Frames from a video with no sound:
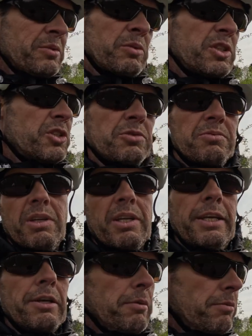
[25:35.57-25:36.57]
which I'll
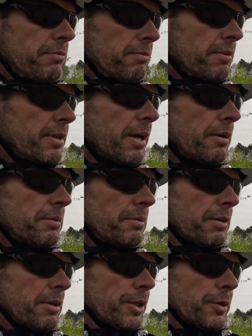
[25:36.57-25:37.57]
let you go
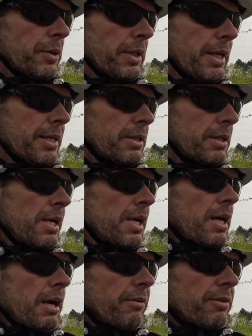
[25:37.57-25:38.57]
and google that
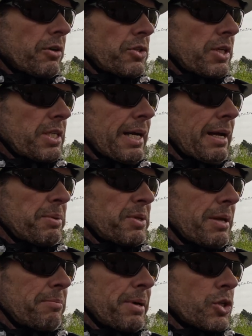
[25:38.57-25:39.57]
I've got
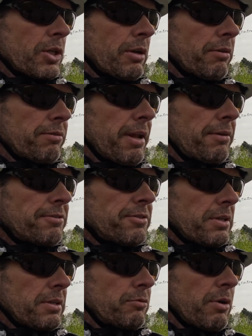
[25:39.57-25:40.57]
68% battery life
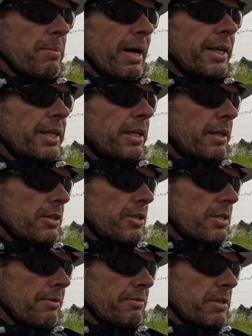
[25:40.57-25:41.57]
left remaining is
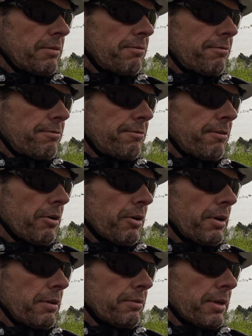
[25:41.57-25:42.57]

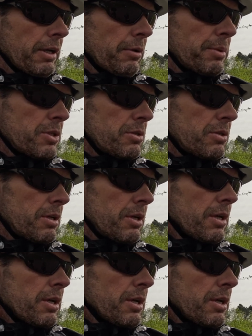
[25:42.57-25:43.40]
75 kilometers